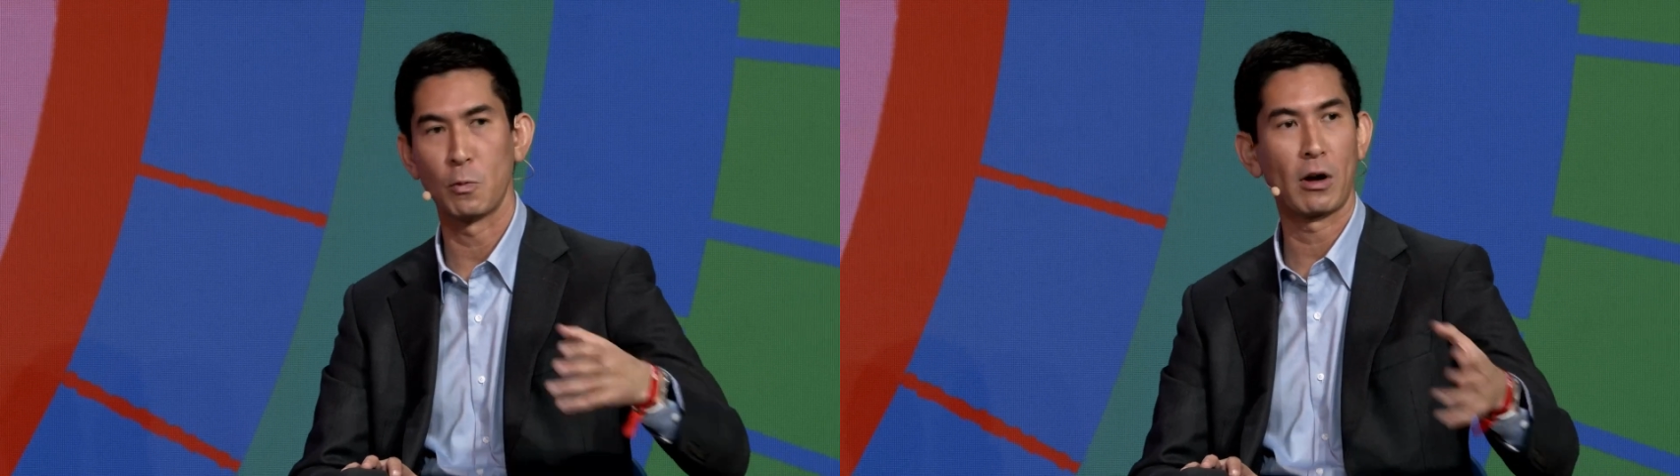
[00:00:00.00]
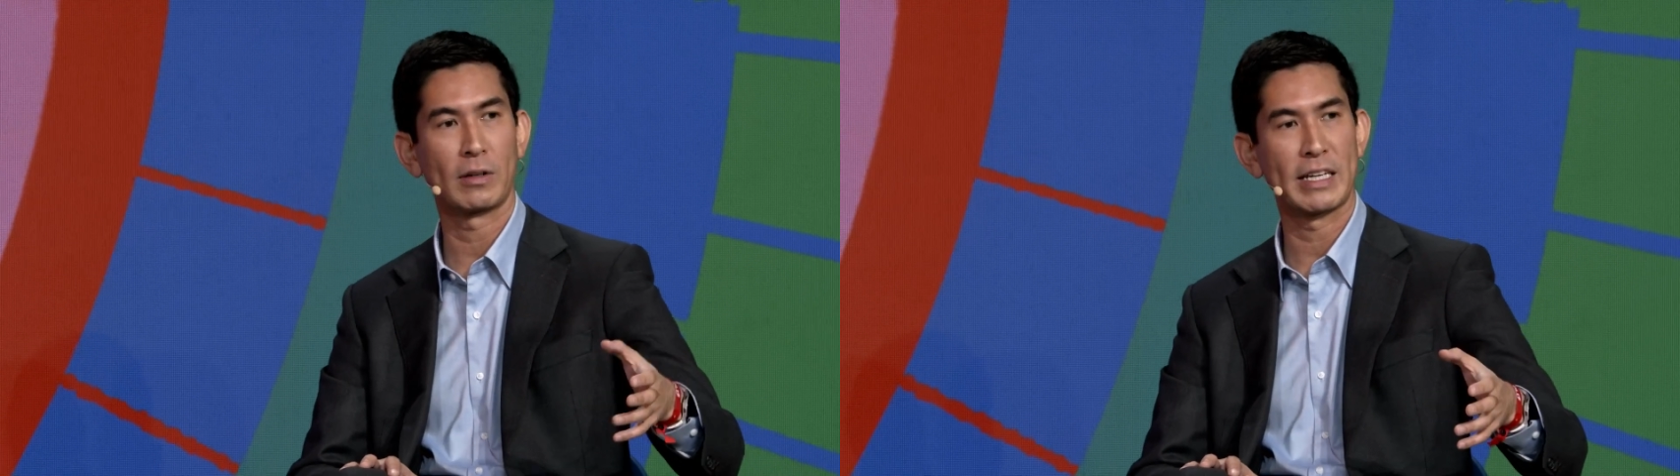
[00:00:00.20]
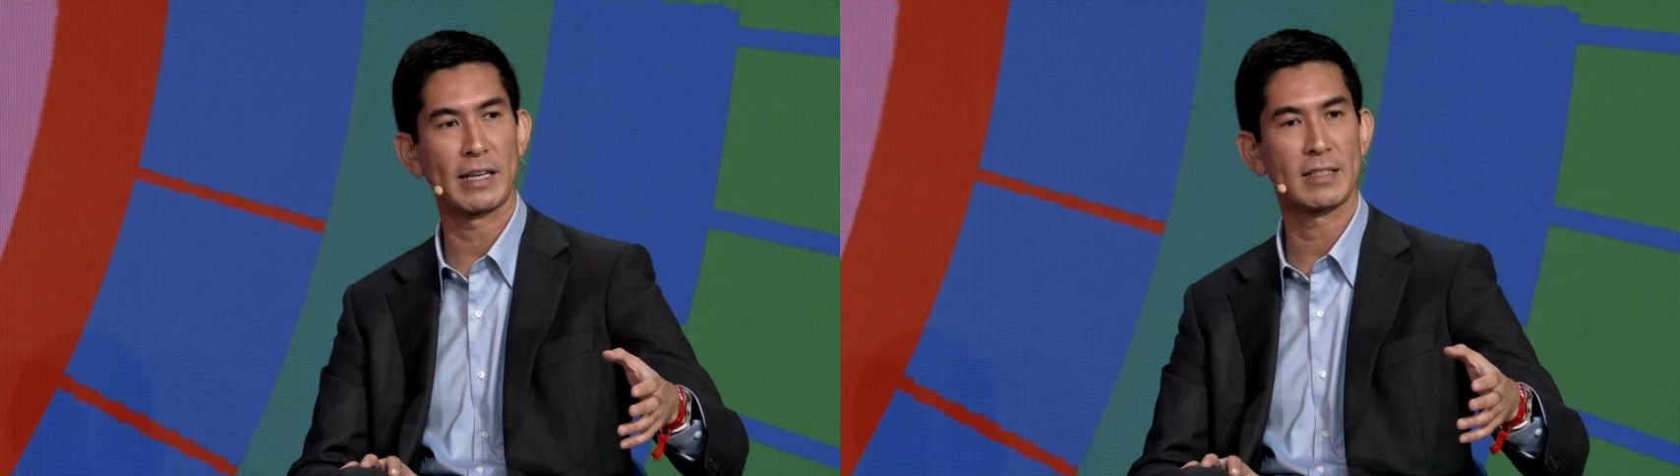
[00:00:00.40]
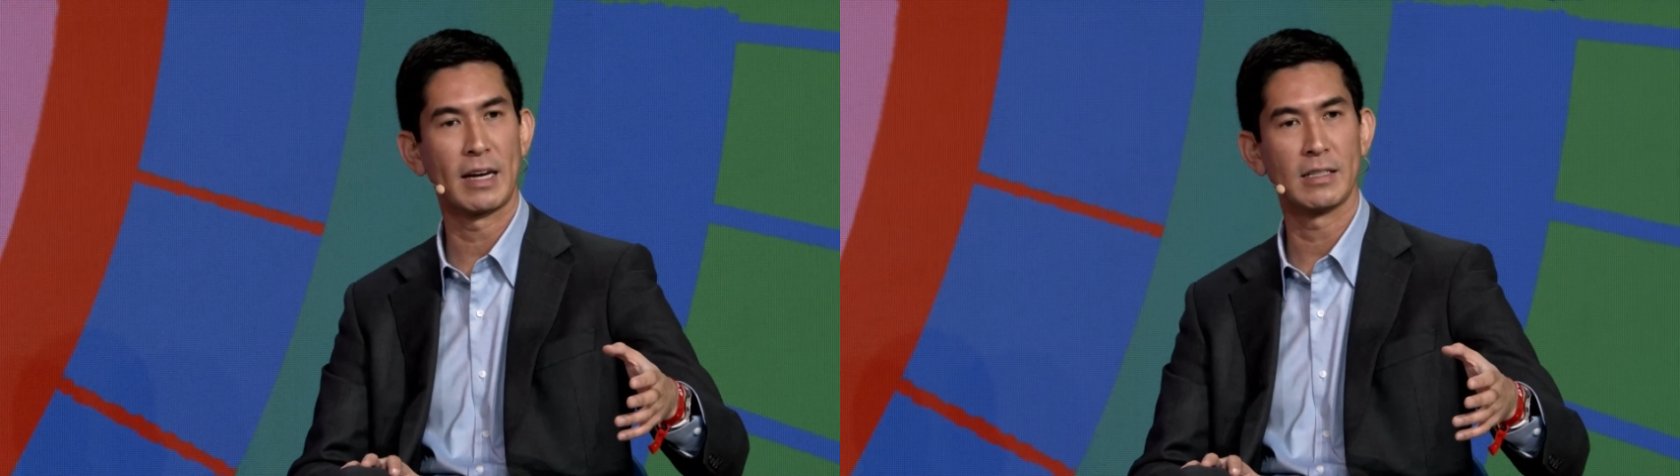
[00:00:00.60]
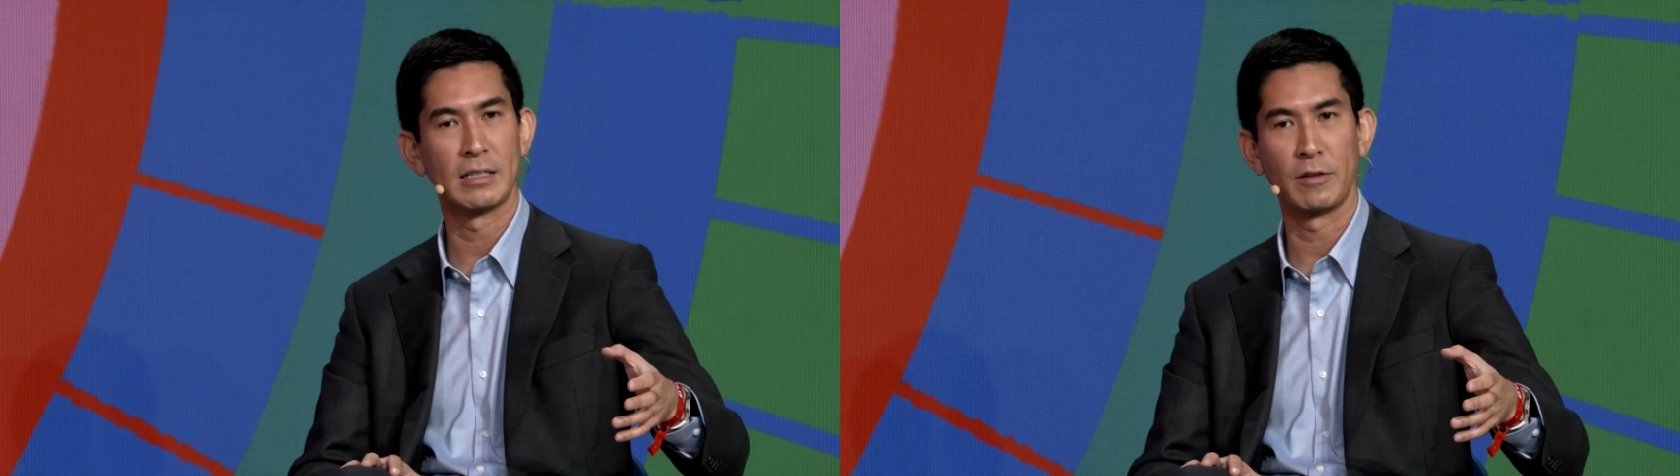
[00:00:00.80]
wildly
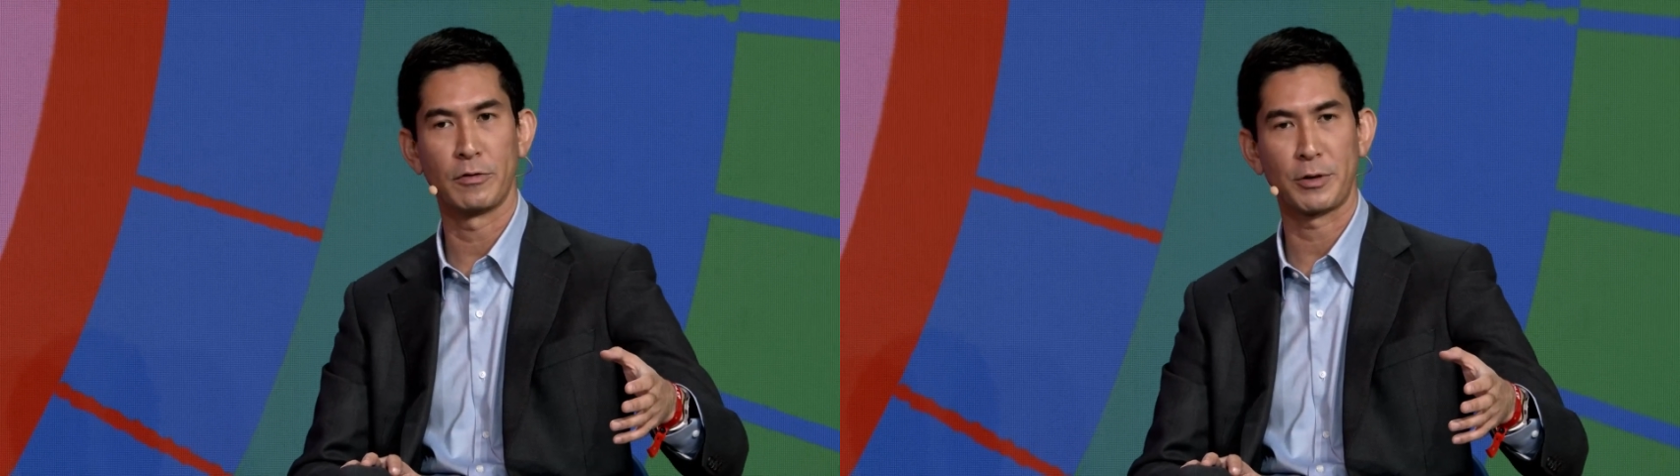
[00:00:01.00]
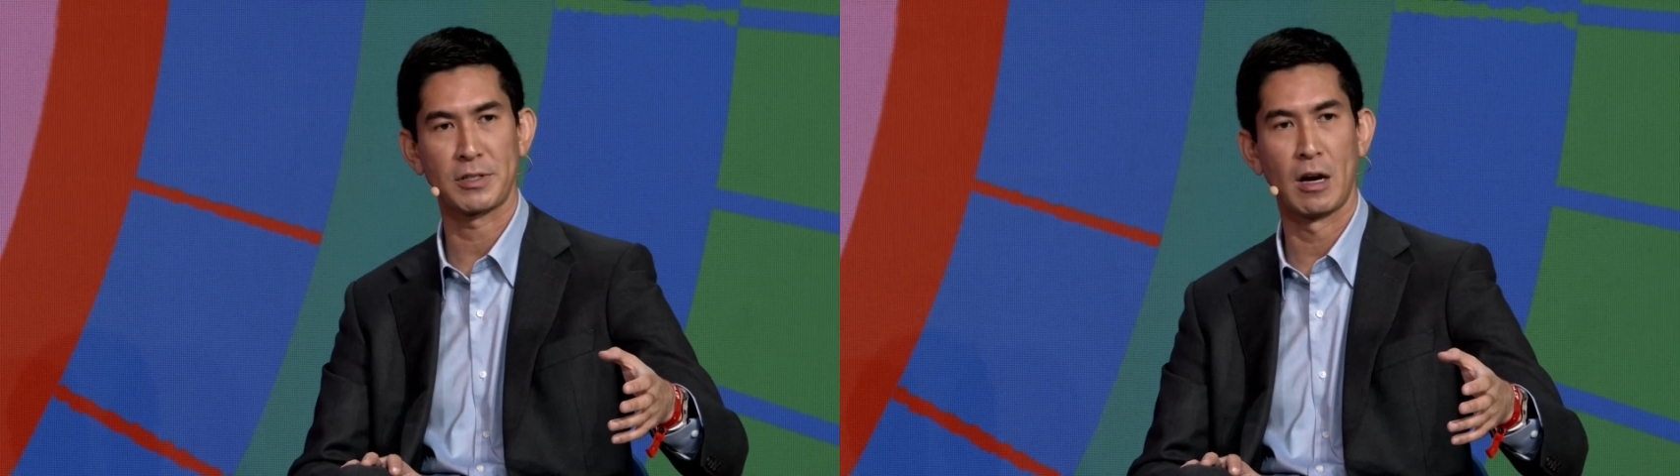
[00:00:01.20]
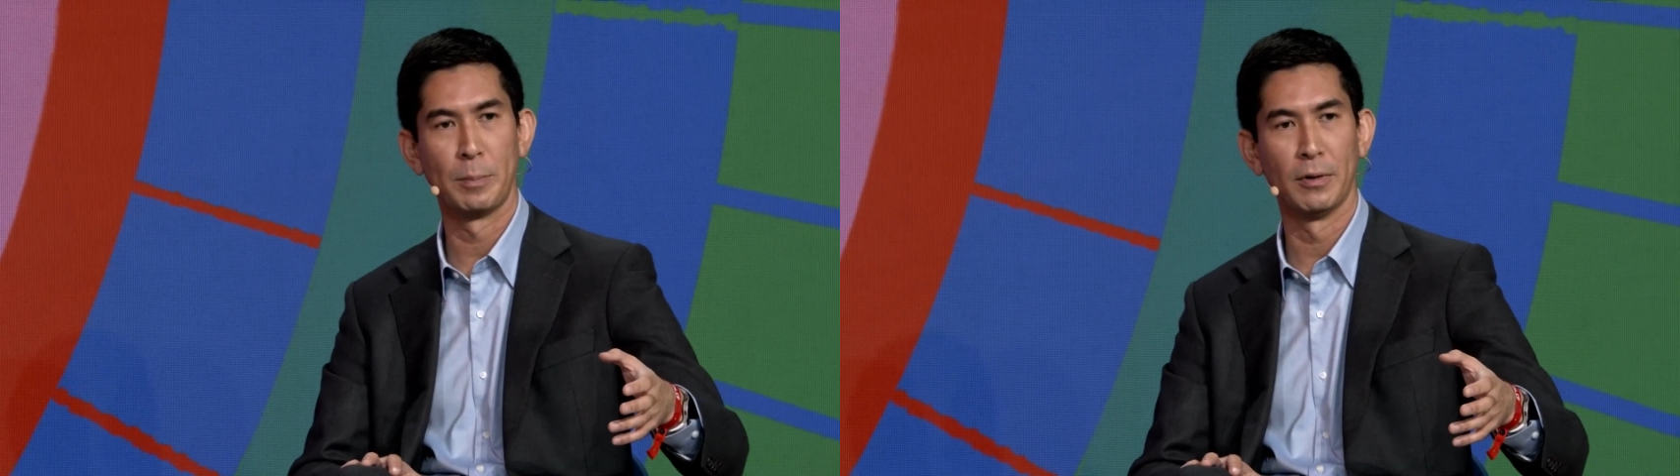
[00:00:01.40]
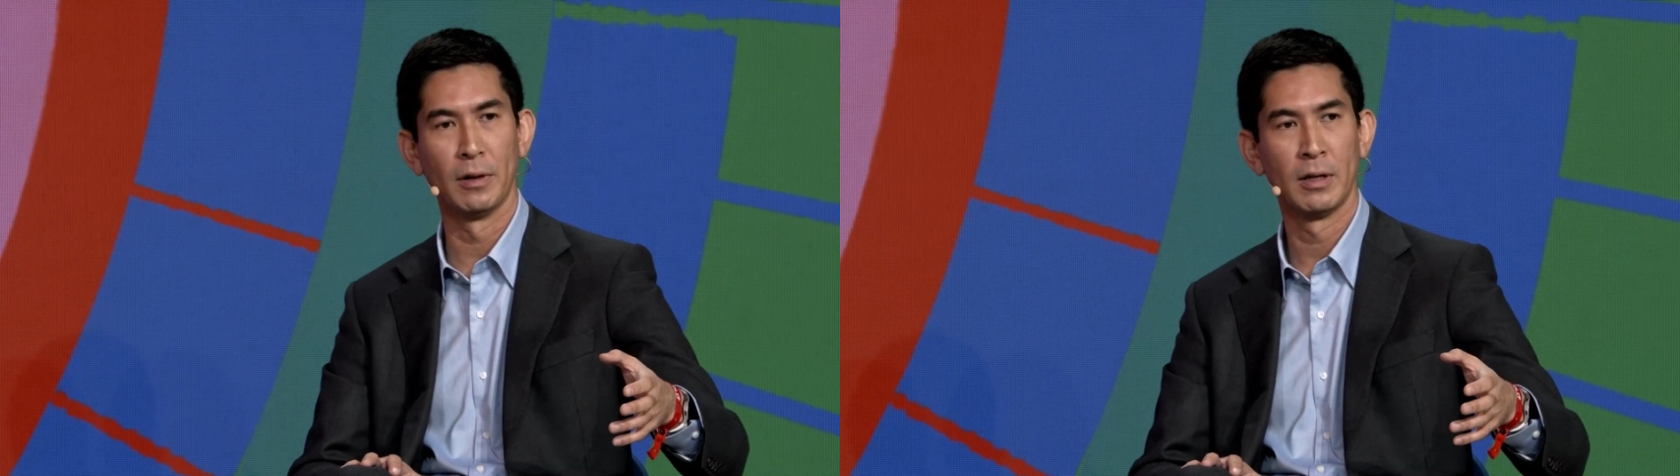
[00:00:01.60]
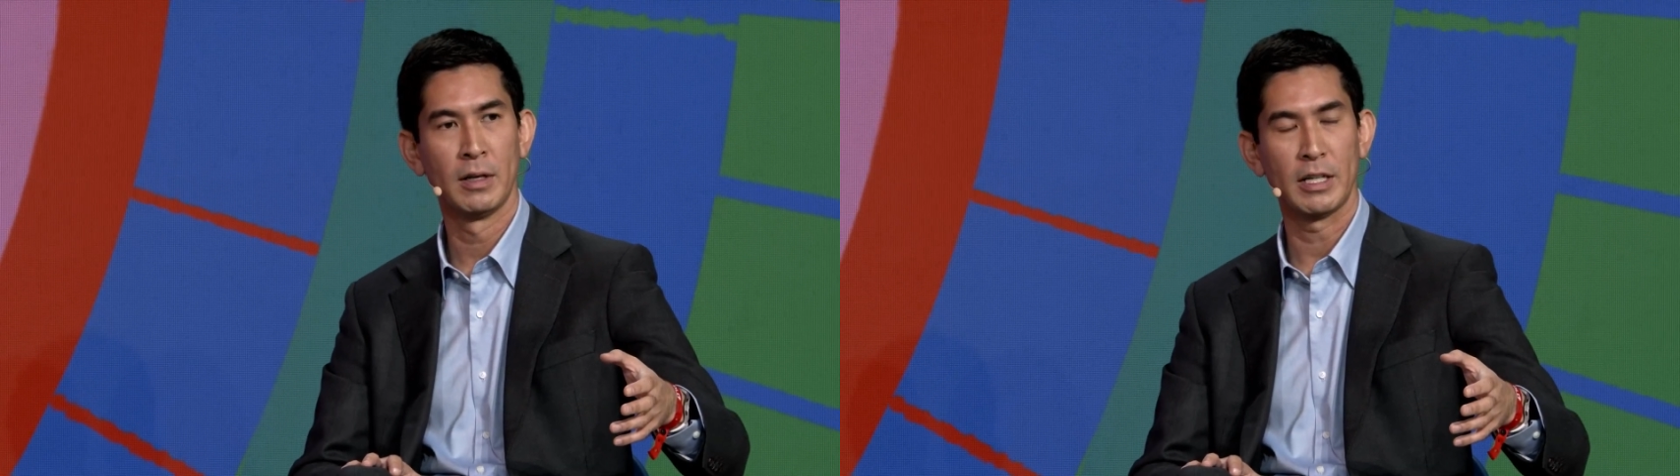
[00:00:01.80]
excited if, for example,